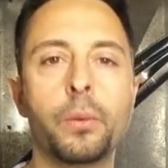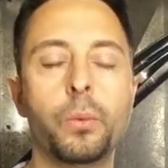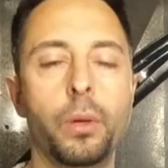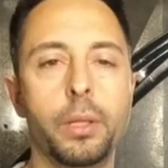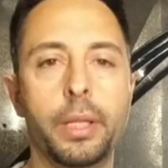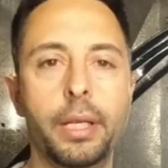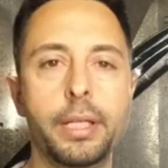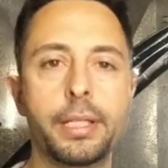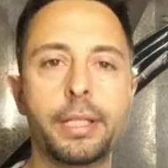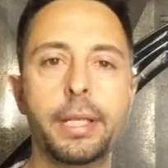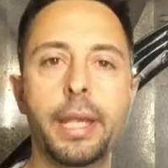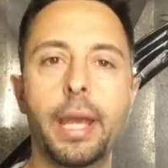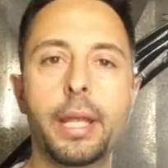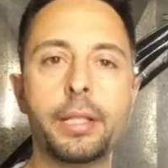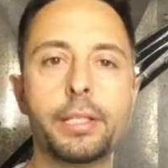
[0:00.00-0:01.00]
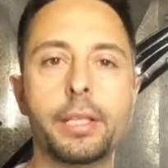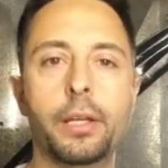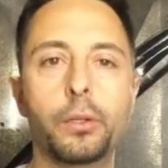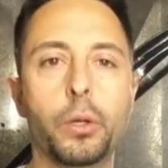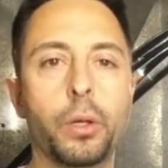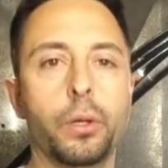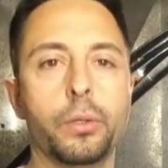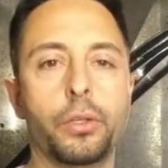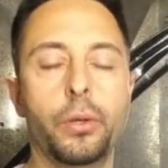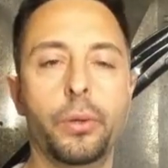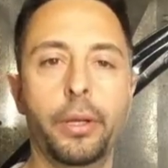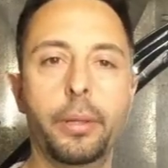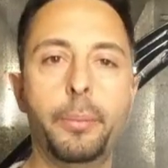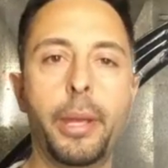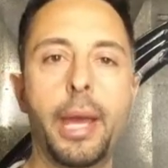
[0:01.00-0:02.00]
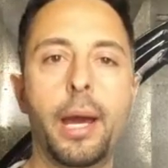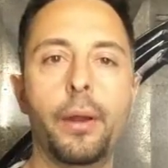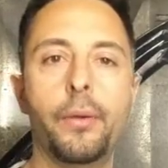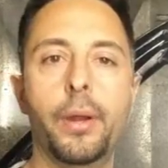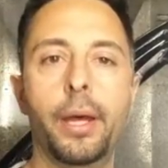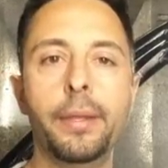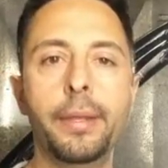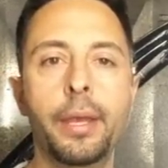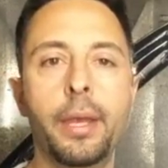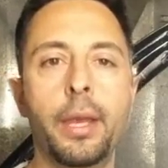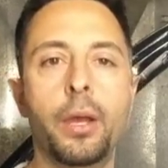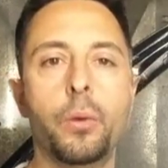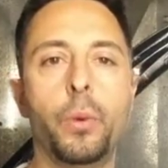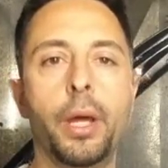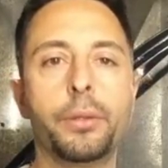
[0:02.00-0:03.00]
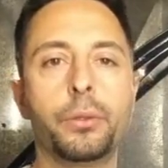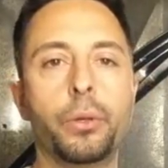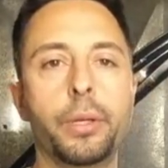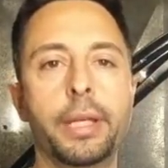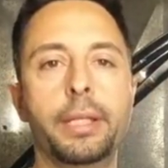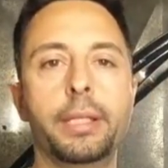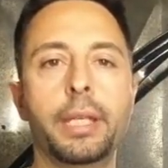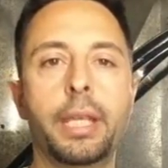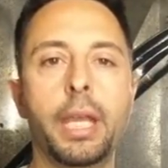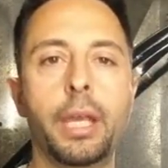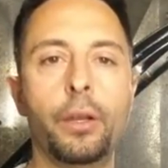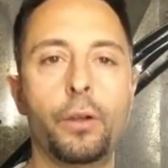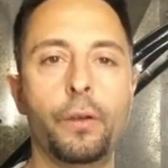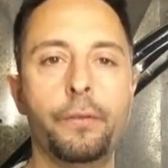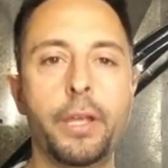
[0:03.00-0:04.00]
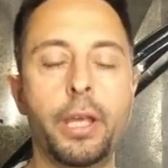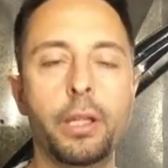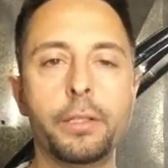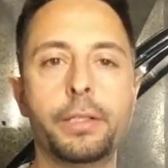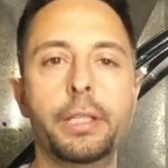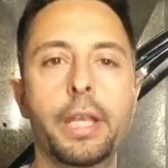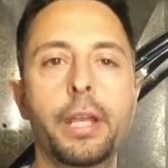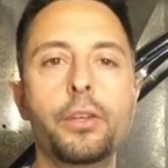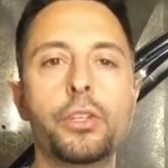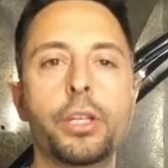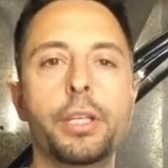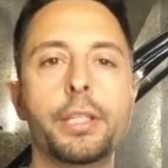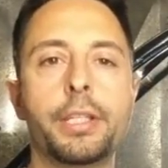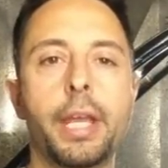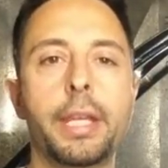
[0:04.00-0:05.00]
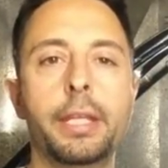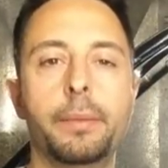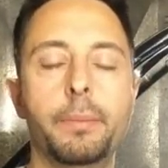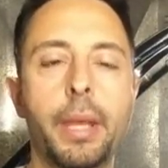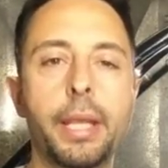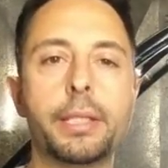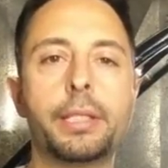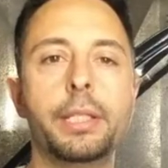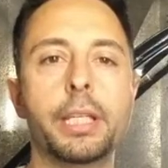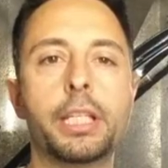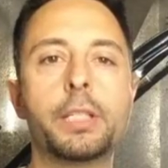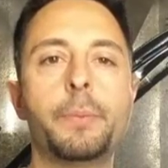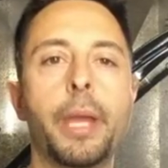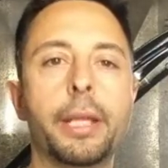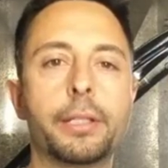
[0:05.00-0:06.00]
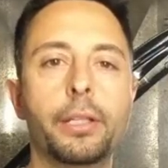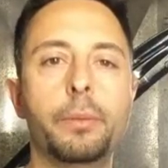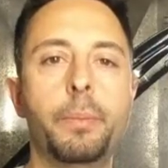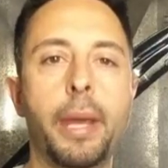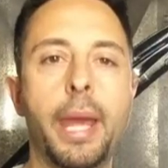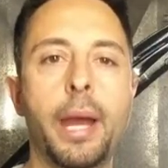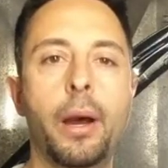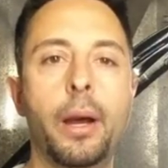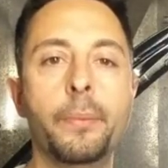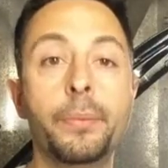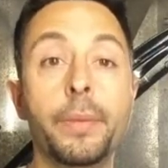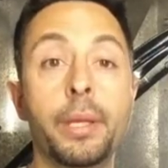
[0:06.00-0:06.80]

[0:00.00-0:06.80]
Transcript: Well, here's the answer. Look, doing a power run, one good indicator of a healthy engine is that it makes the expected power.